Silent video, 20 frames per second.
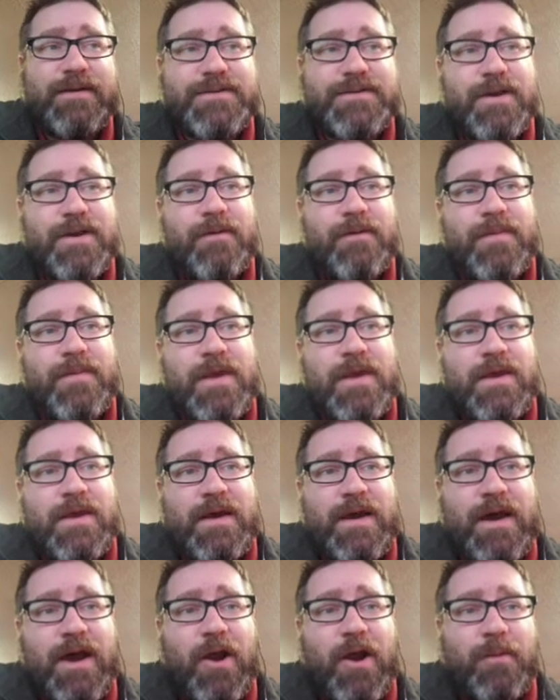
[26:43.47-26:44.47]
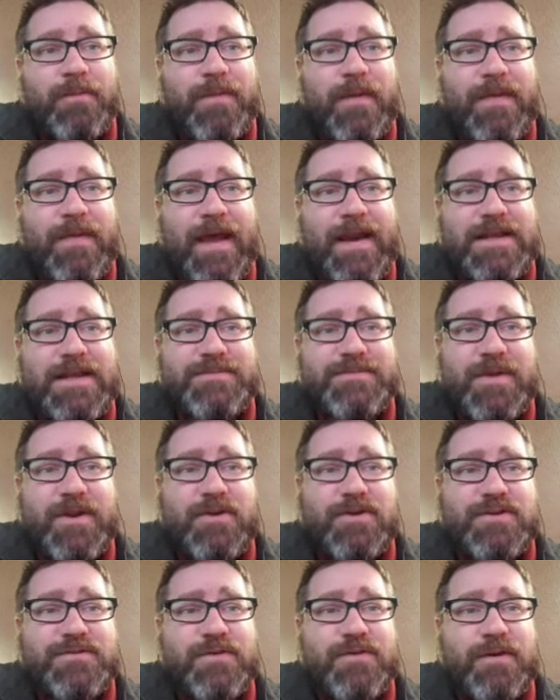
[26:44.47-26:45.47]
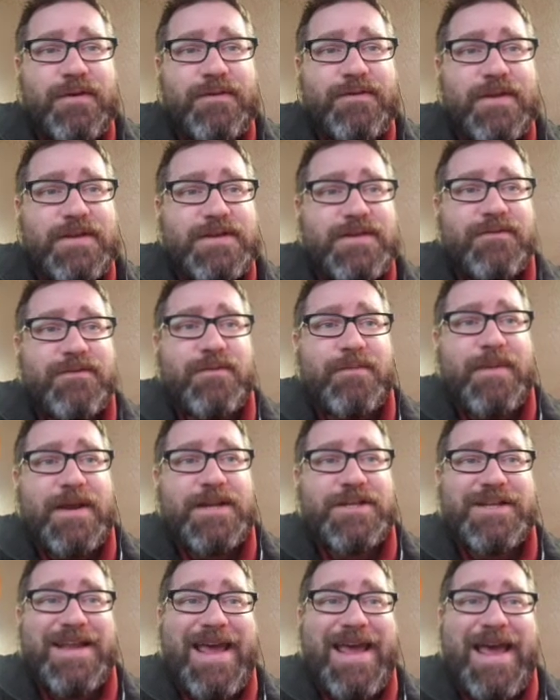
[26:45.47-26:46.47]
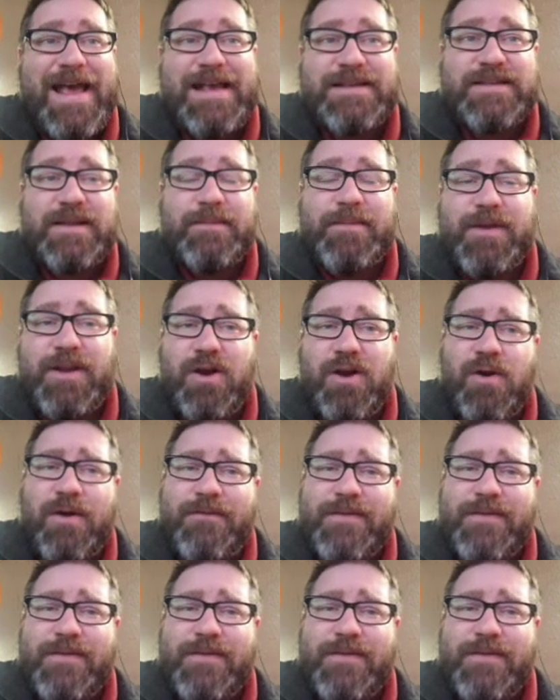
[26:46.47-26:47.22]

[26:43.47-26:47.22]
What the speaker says: So I hope that has been useful. If this information has, let me know.